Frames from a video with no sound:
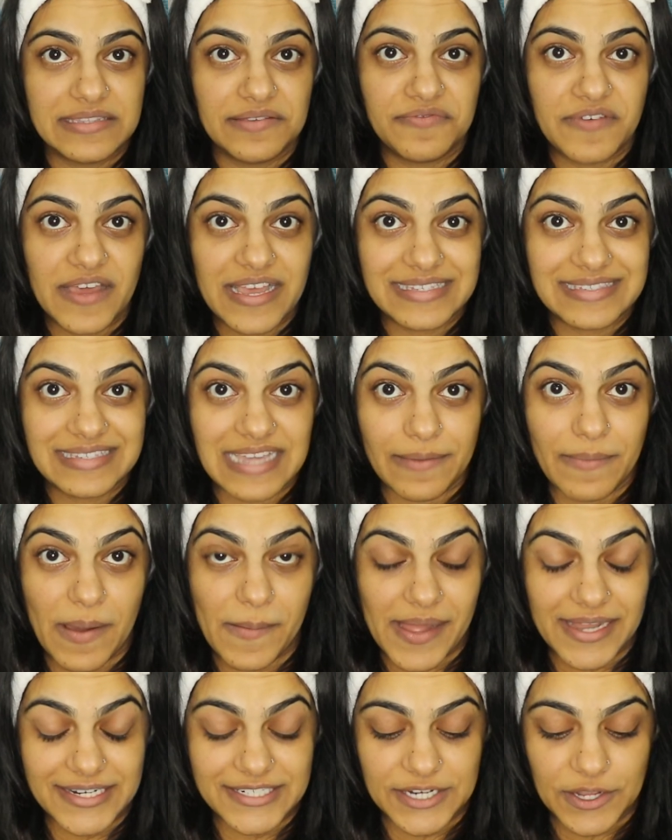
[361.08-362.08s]
is the first time
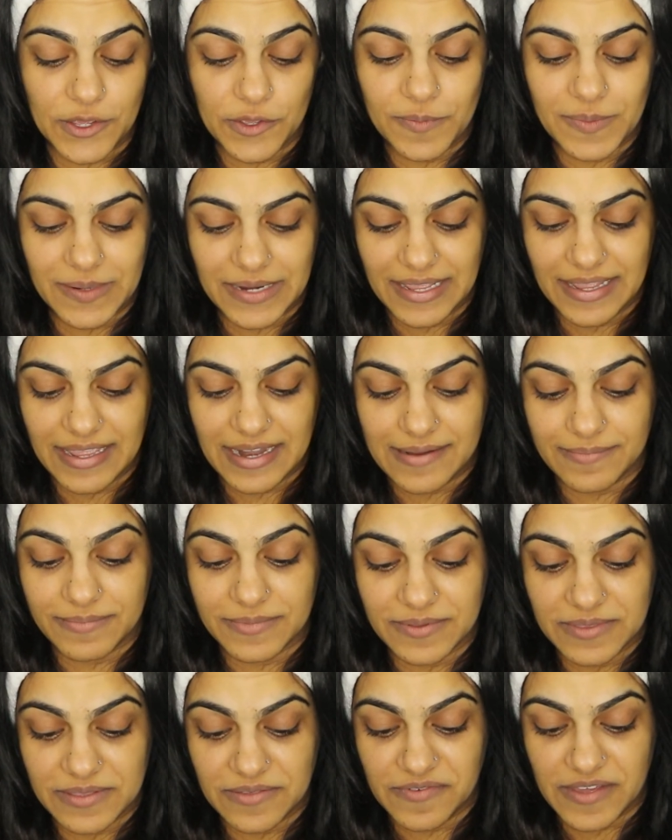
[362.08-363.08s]
I'm actually opening it.
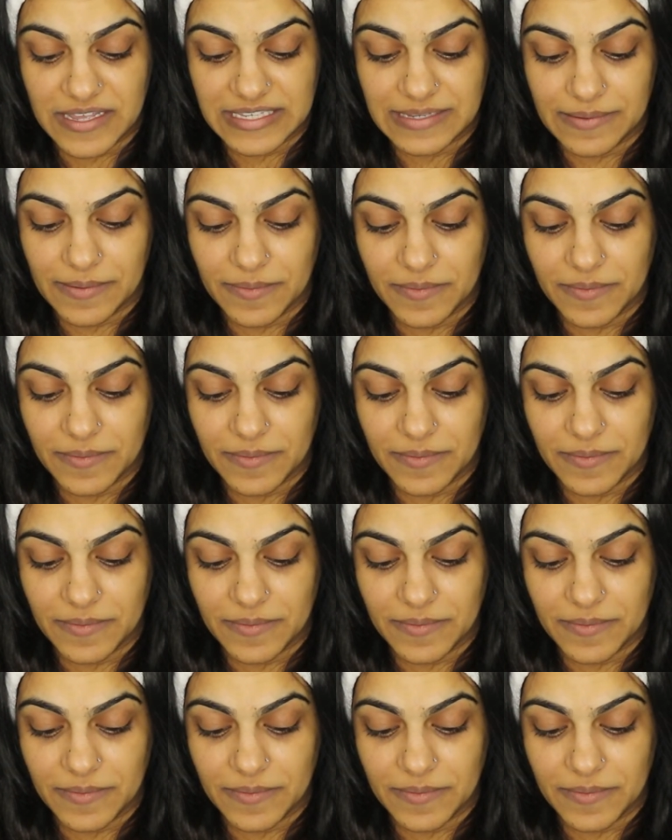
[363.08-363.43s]
The first time